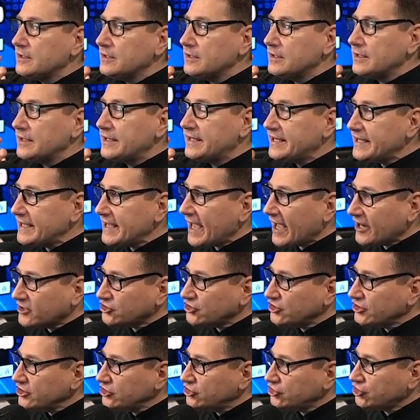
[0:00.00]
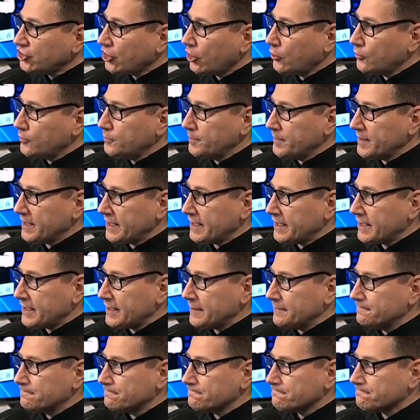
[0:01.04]
He actually showed me
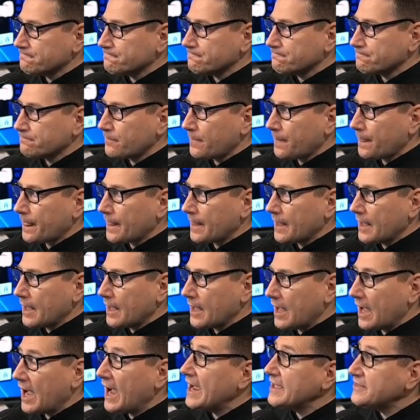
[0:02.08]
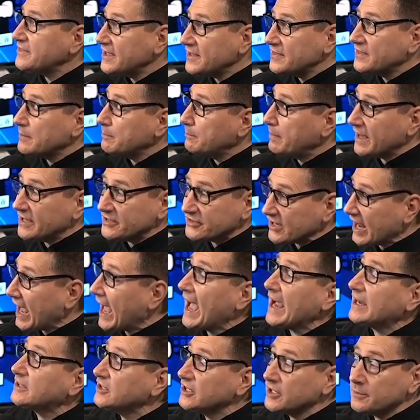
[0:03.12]
I think the best
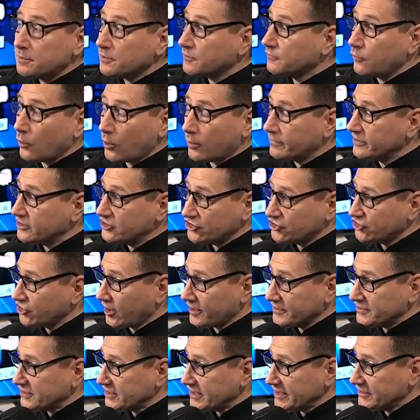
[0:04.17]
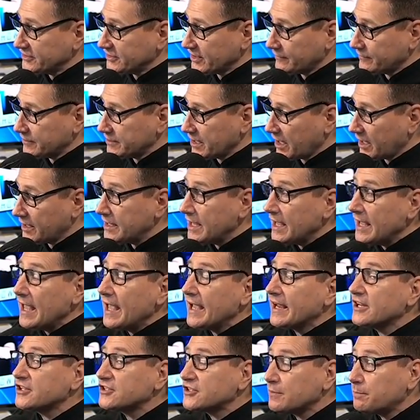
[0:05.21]
acting performance John Cena's ever done
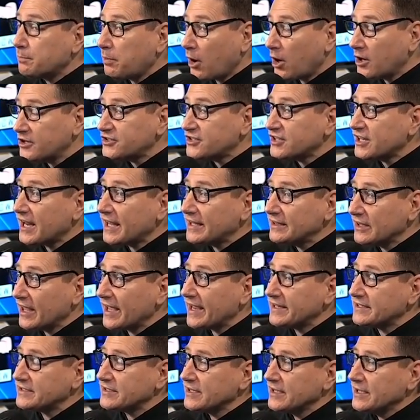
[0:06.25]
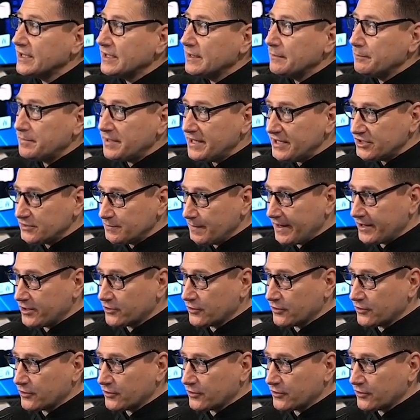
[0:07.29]
because the parts that I liked Peacemaker